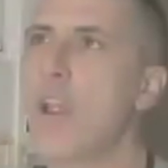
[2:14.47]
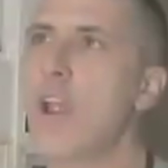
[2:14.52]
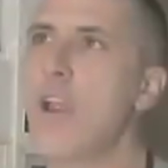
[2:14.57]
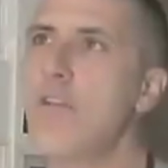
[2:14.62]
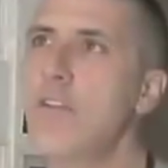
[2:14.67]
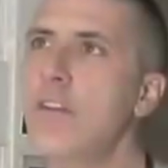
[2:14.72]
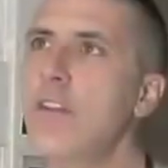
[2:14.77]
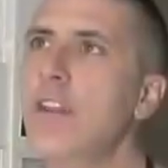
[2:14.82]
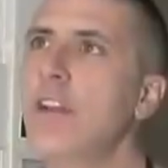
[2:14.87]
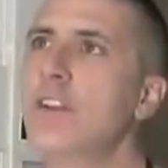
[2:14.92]

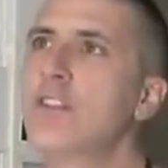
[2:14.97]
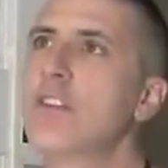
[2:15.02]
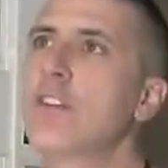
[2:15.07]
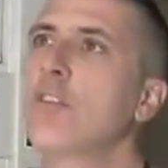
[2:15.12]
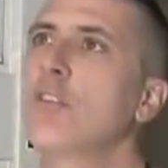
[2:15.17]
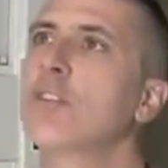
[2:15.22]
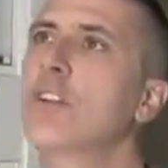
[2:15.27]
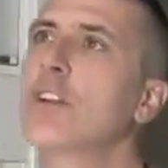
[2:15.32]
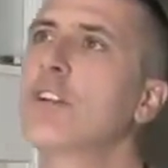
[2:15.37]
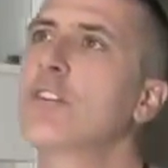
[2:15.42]
everything a
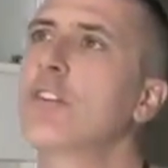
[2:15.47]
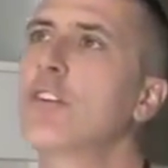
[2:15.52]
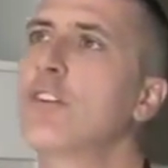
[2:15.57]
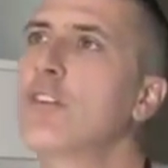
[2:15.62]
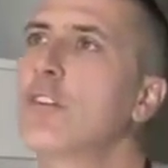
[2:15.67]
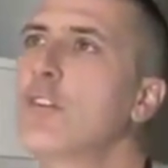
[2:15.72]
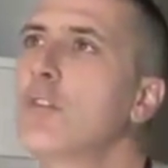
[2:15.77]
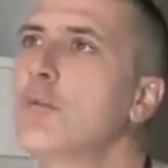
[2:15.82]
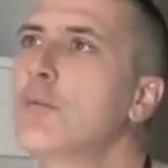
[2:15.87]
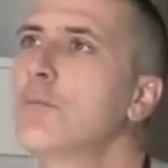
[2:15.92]
general dentist can
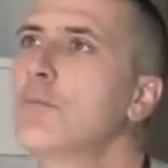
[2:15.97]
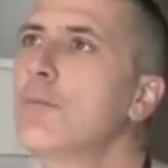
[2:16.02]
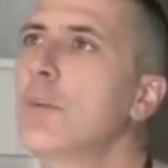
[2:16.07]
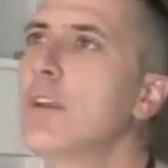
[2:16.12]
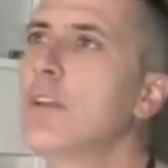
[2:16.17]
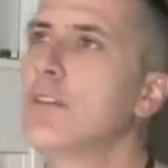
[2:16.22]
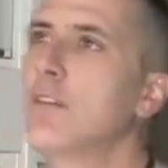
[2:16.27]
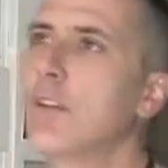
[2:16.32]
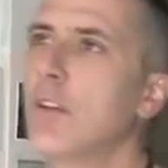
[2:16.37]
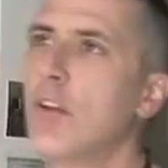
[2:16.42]
do,
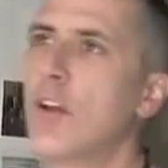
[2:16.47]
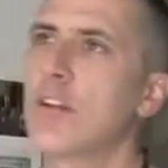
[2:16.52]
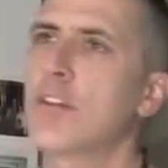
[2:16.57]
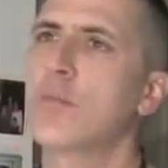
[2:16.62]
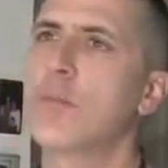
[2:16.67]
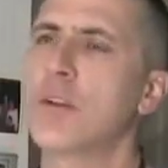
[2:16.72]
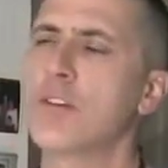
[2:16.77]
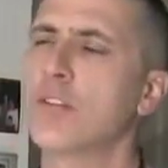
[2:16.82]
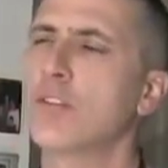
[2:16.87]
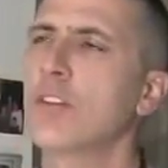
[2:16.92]
and a lot of
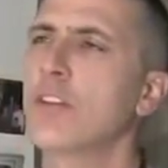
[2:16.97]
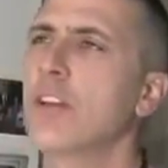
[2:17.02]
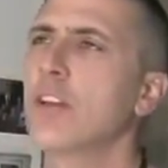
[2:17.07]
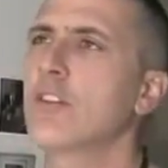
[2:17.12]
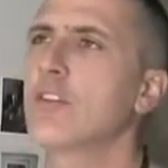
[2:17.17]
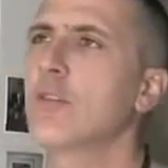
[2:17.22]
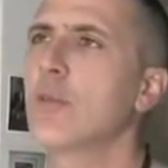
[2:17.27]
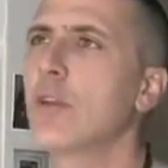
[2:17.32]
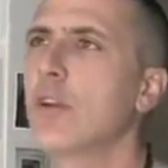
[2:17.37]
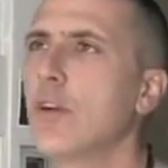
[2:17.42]
specialty
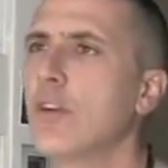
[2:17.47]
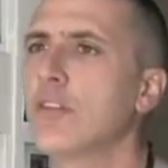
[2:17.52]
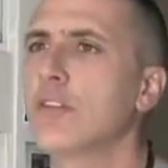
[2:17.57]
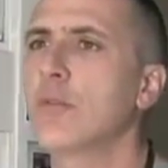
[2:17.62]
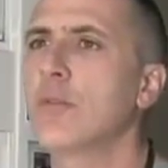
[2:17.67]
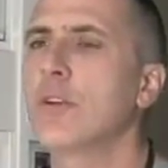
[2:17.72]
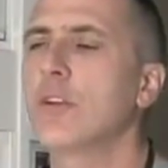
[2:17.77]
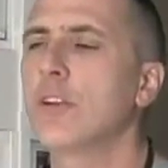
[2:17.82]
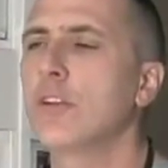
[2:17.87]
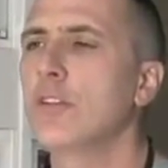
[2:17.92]
dentistry we also
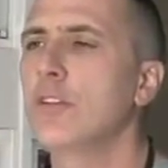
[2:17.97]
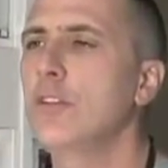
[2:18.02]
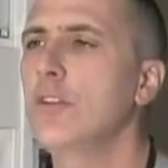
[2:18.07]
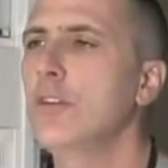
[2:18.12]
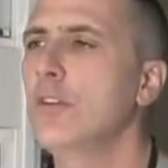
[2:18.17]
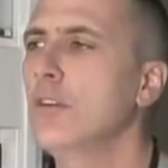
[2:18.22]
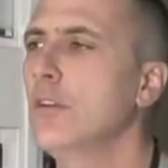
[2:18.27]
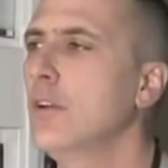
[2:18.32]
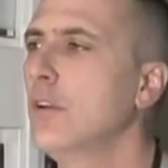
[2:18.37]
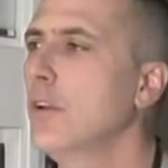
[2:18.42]
include.
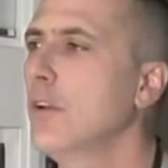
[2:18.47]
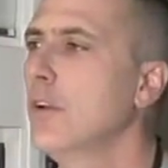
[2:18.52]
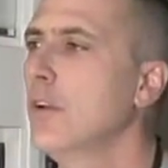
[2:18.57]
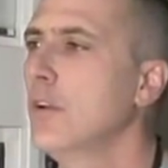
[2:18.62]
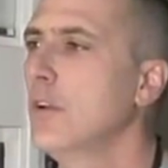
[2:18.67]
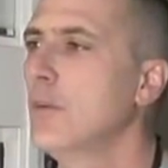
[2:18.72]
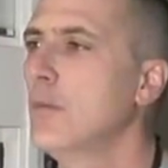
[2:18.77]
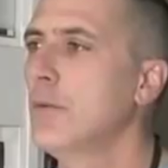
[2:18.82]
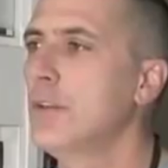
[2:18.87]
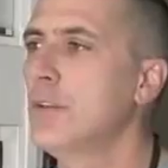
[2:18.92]

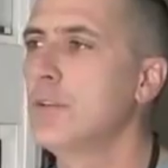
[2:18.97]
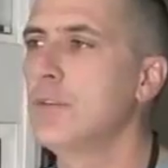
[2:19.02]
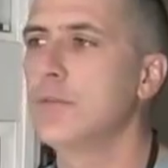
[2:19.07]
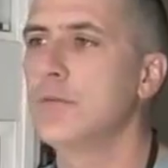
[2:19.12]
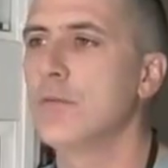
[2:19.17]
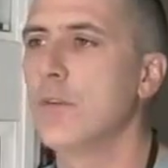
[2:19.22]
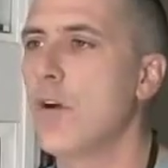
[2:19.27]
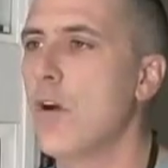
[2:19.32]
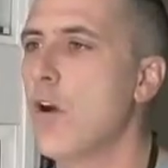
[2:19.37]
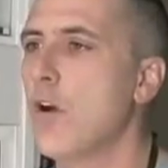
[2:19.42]
We do
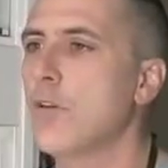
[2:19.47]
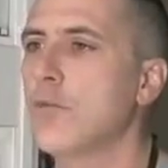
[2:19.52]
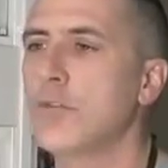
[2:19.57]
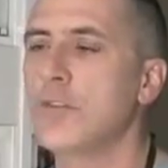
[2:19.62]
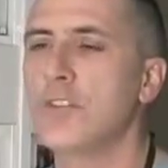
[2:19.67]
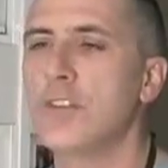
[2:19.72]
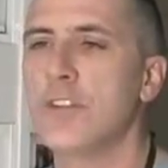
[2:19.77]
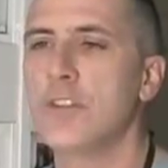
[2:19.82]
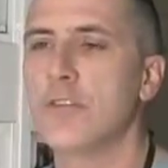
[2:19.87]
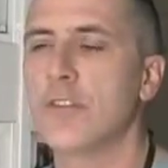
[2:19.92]
all
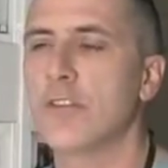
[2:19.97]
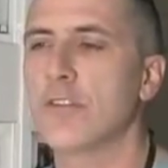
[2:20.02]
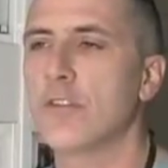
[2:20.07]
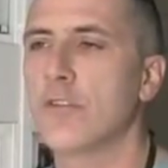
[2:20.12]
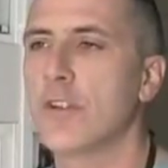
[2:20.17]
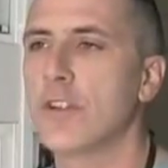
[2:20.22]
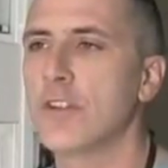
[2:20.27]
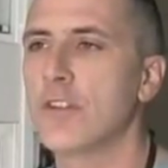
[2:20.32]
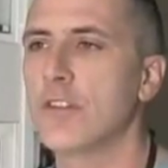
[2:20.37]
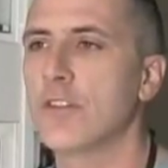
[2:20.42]
routine
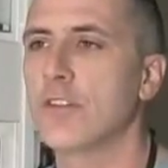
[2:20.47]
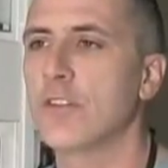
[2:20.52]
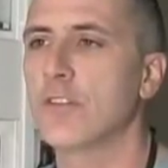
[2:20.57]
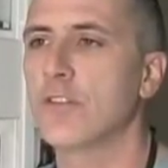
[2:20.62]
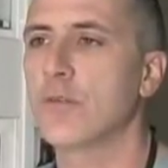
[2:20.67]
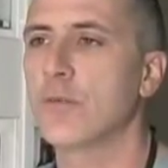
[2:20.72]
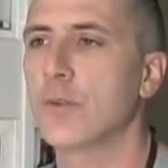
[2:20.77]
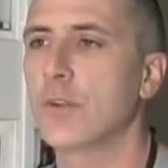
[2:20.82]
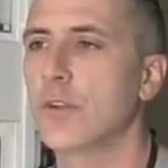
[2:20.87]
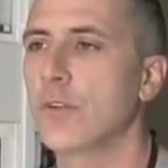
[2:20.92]

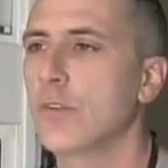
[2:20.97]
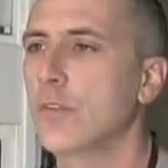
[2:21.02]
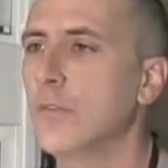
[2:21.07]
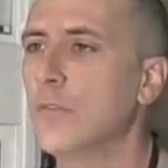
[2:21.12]
restorations. We do